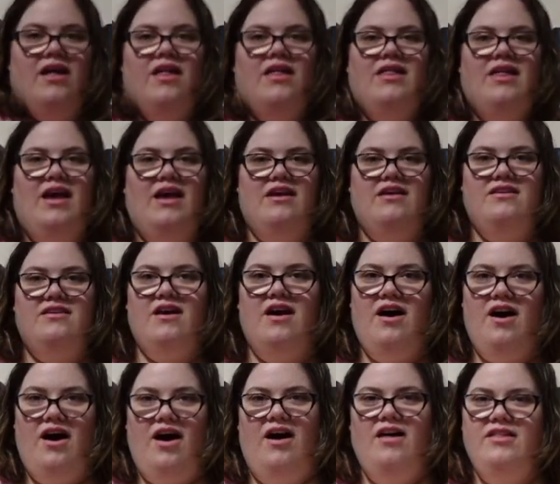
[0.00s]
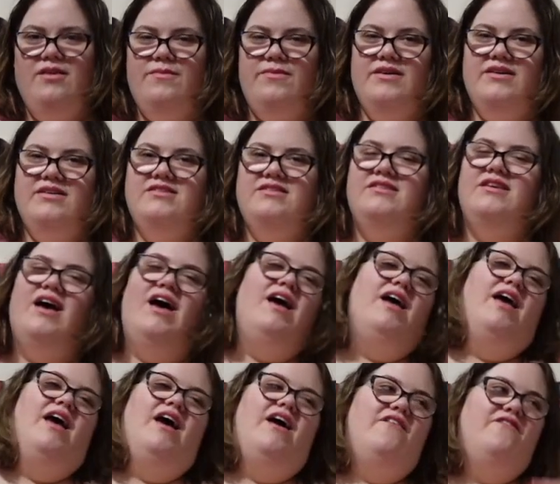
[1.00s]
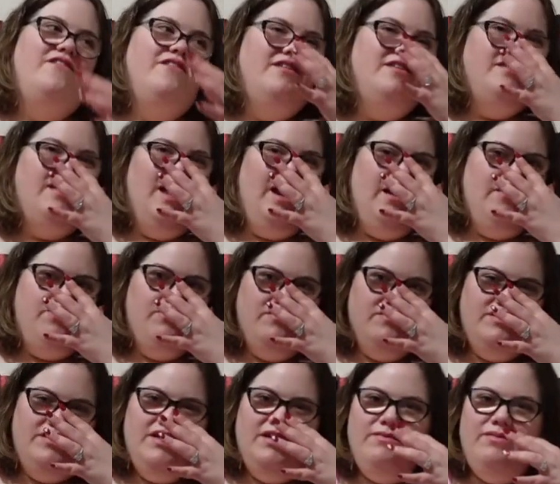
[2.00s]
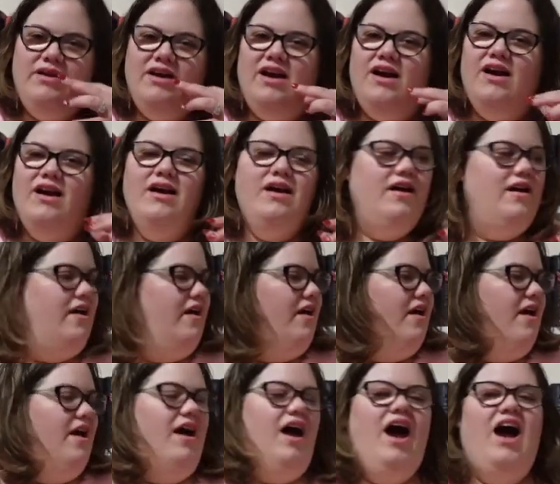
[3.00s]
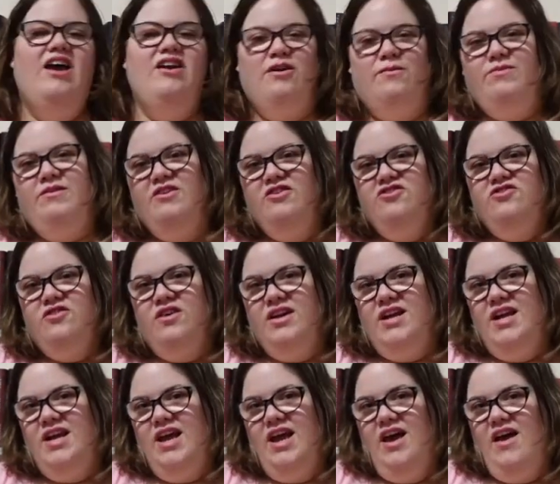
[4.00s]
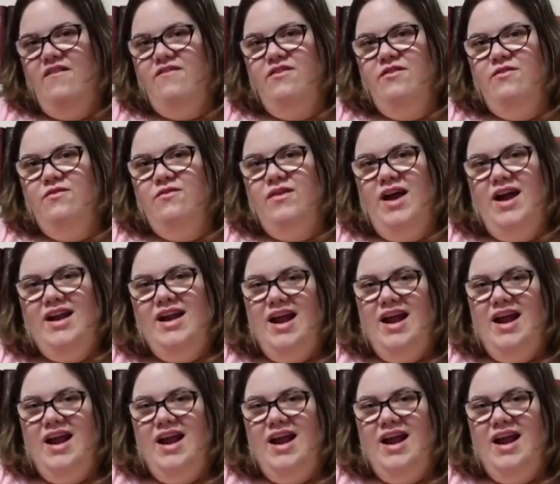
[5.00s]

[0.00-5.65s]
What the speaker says: that is all the books I have for this April TBR. I hope you enjoyed it. Have you read